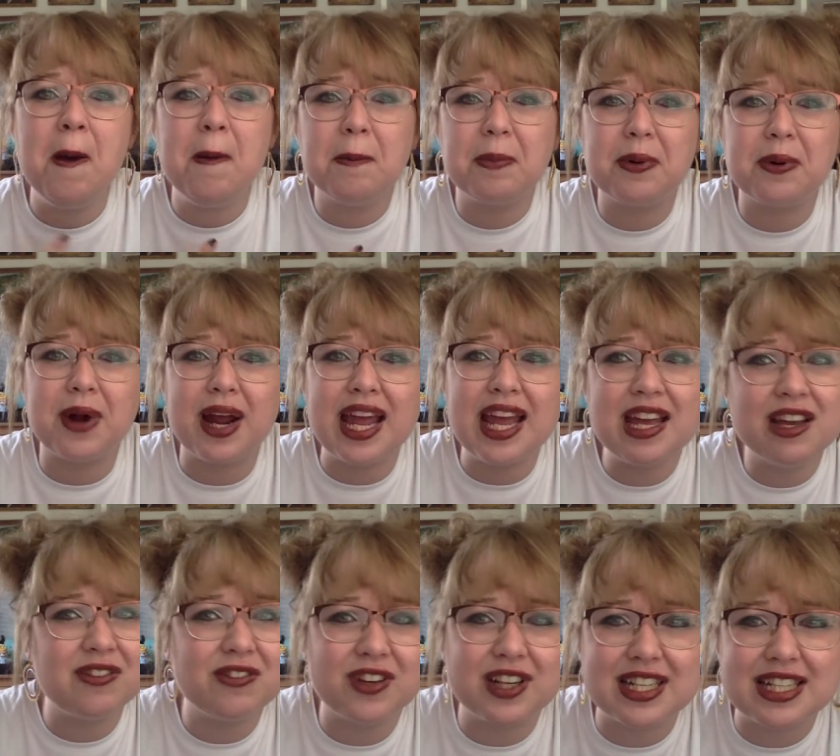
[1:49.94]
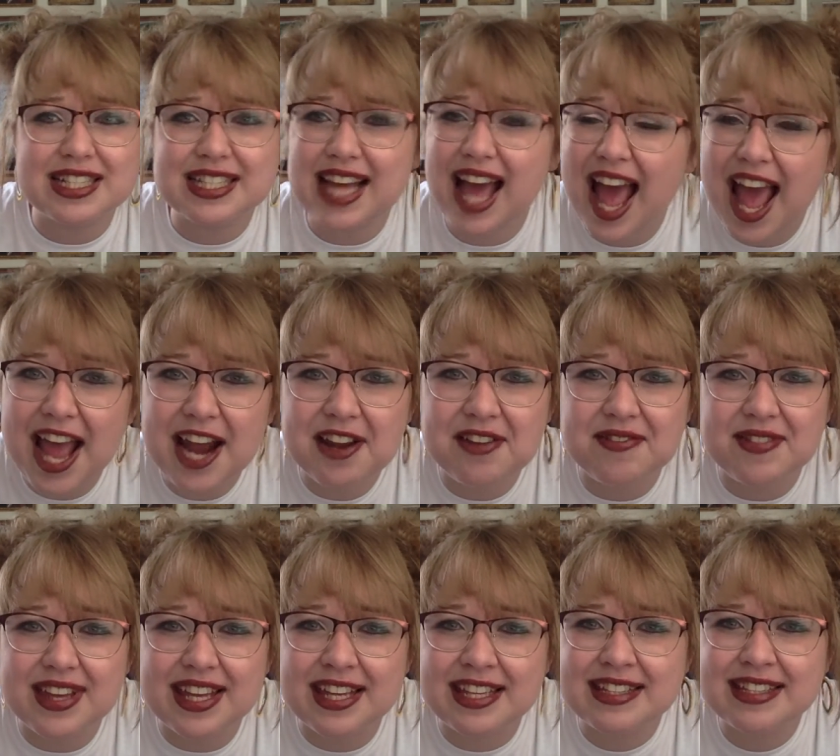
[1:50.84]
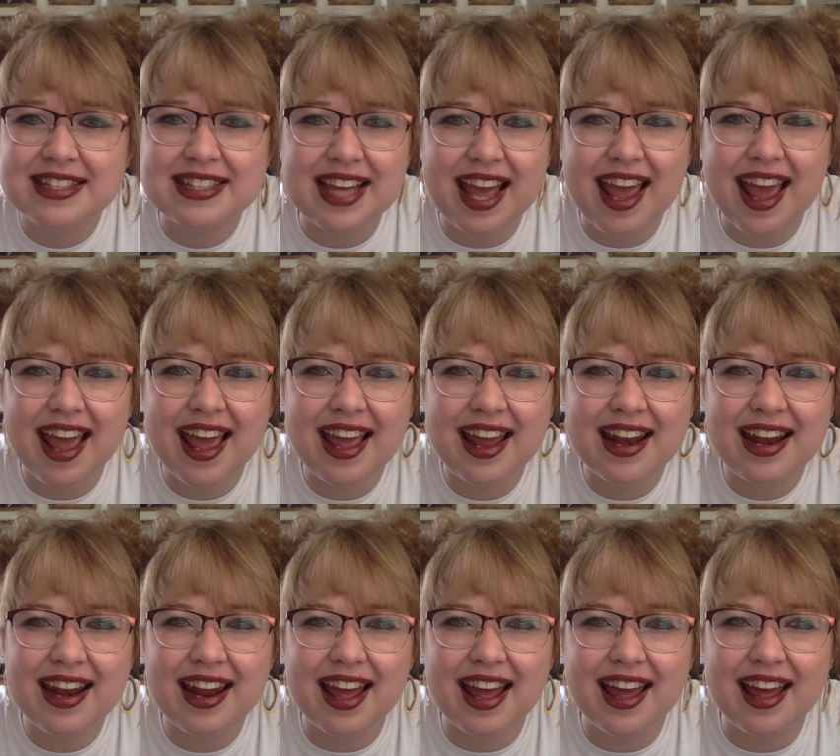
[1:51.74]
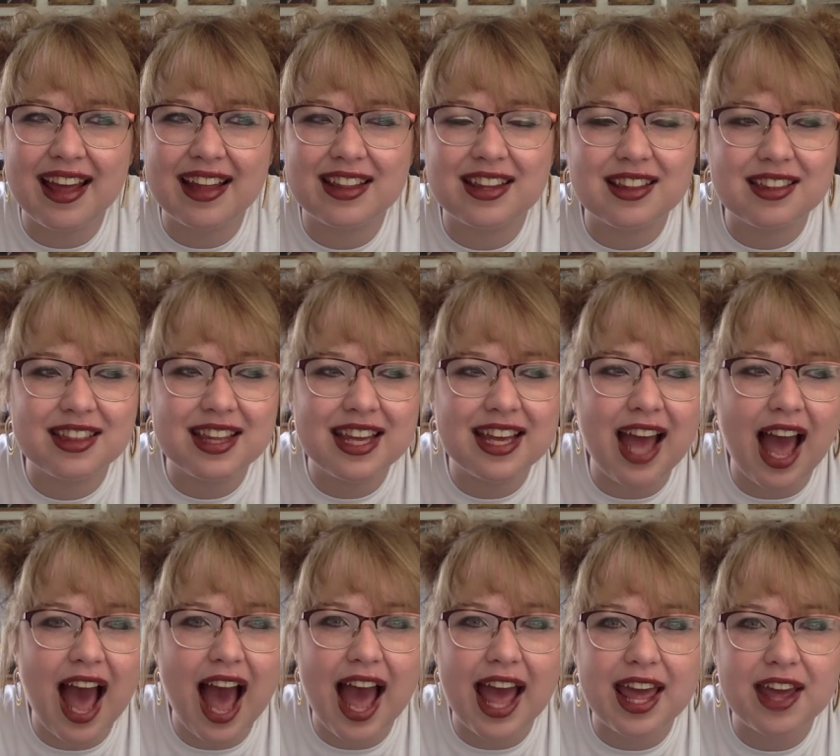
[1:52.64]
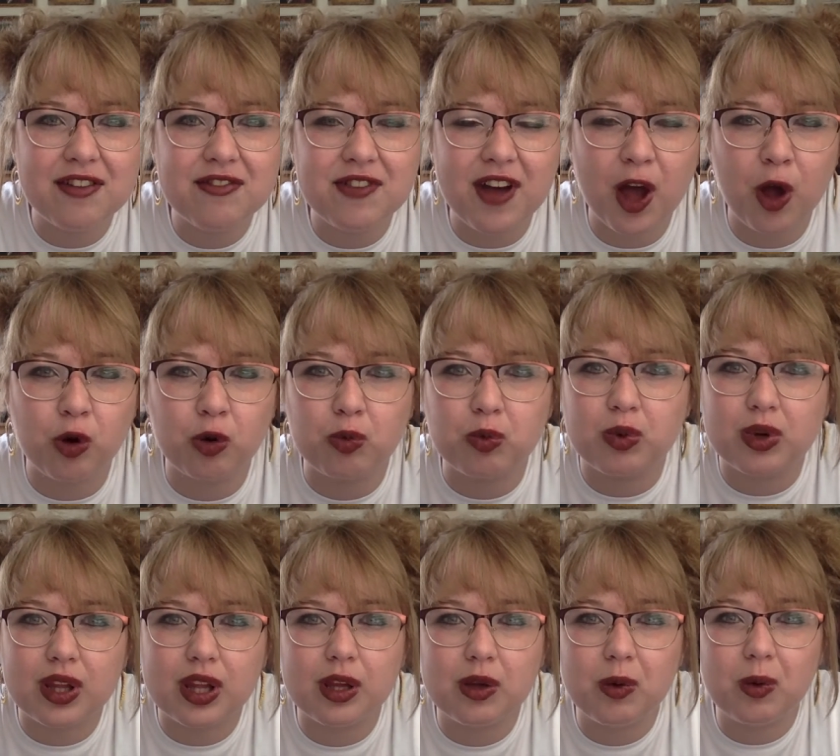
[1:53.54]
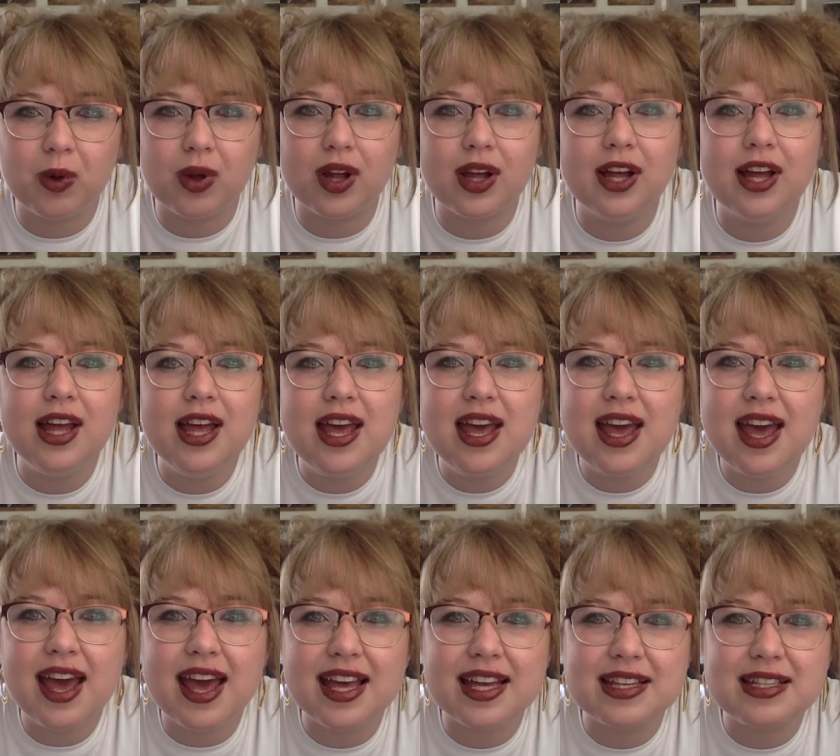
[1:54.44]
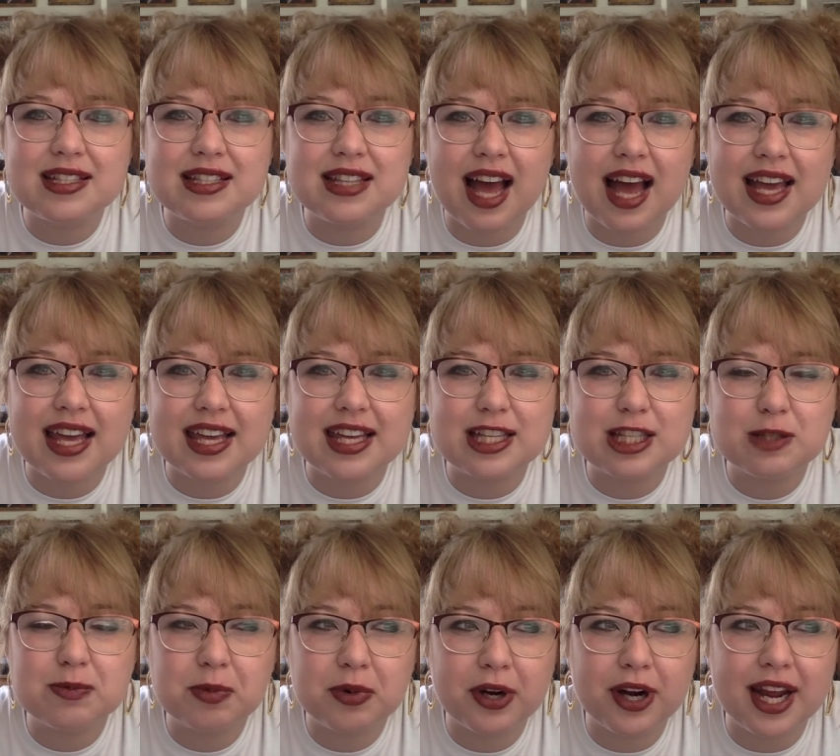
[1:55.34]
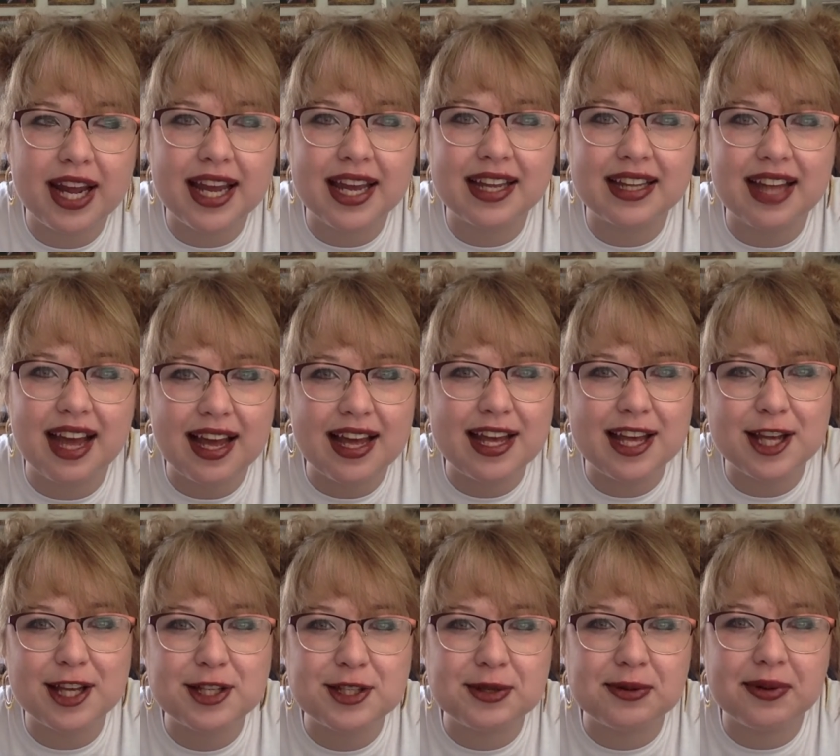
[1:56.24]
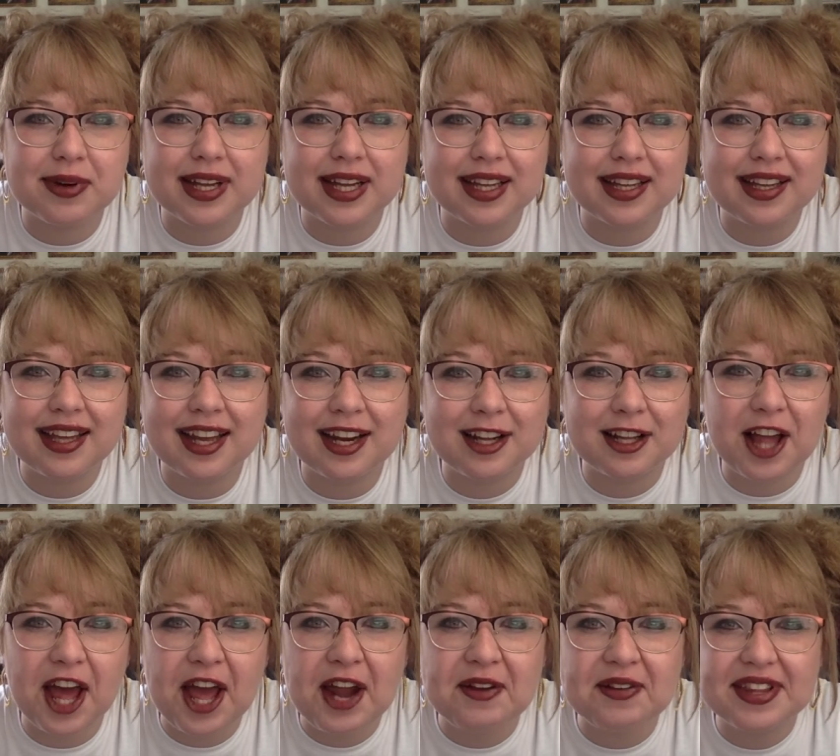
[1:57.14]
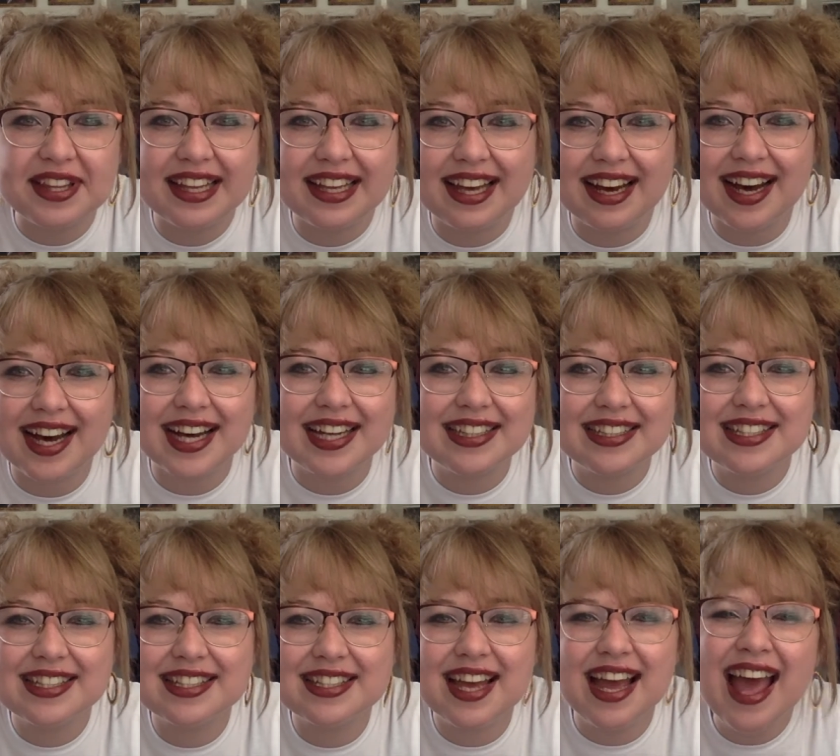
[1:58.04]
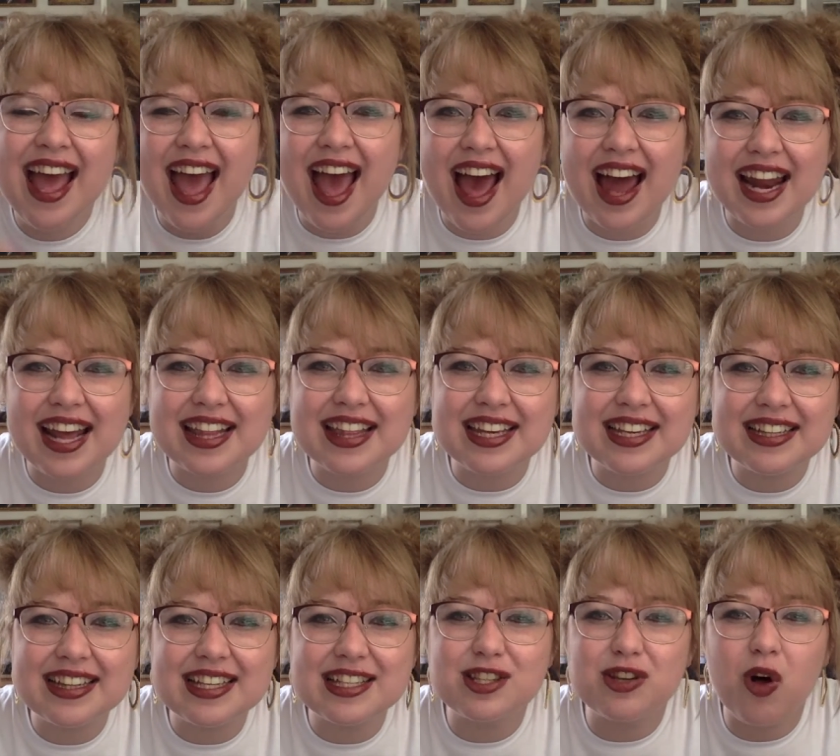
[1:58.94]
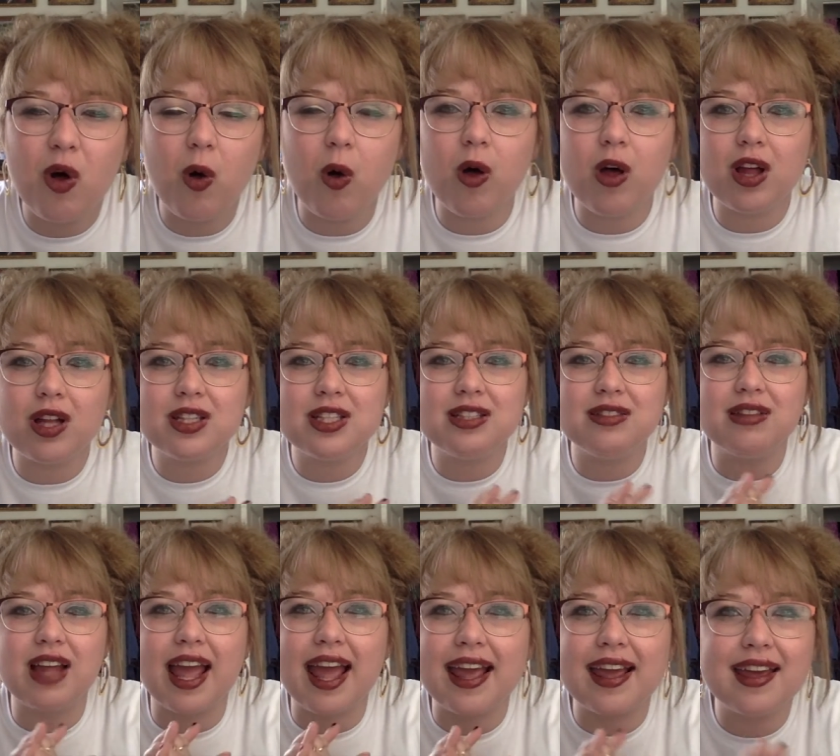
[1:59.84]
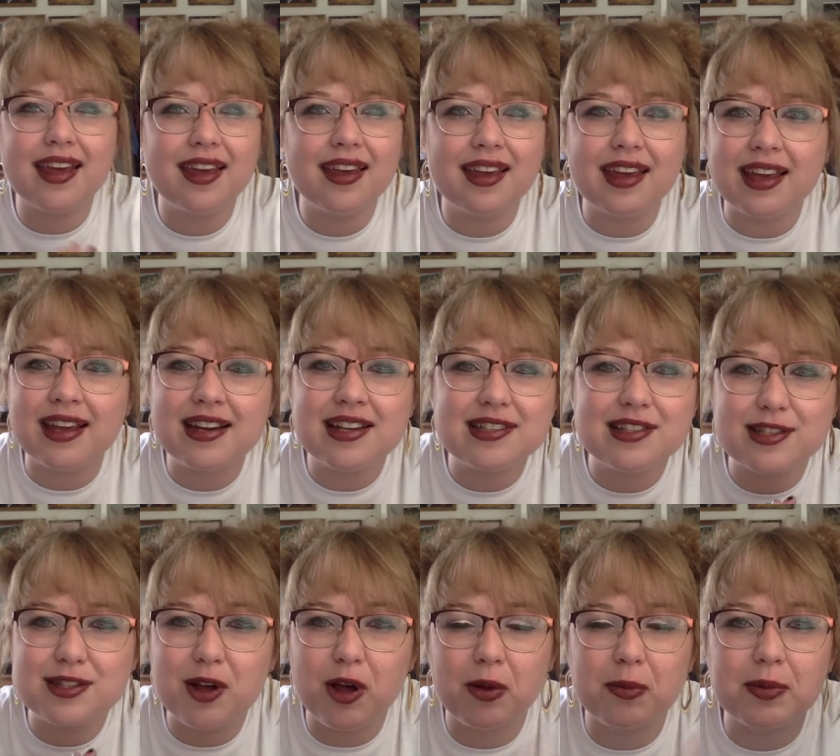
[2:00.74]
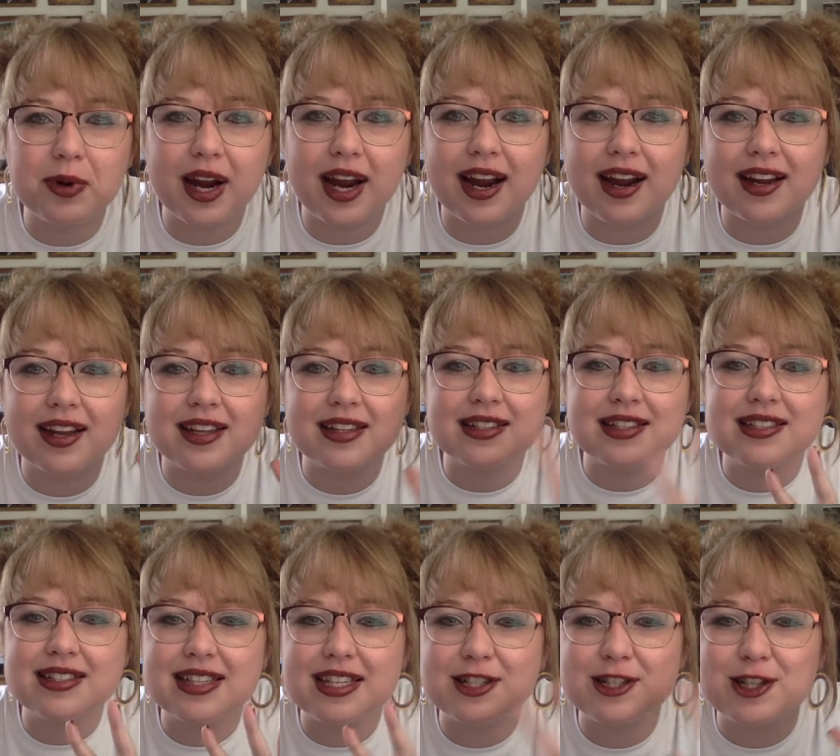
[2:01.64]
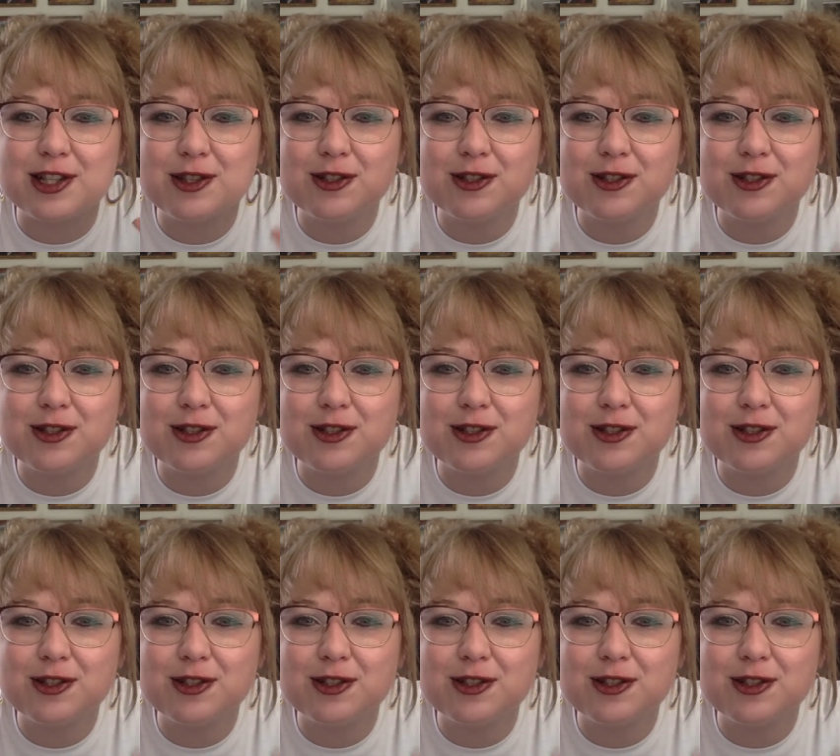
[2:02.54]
praying for his enemies. And the thing I found really cool is that he is praying that his will can align with gods. And I think this whole, like, Eunice's whole prayer can just teach us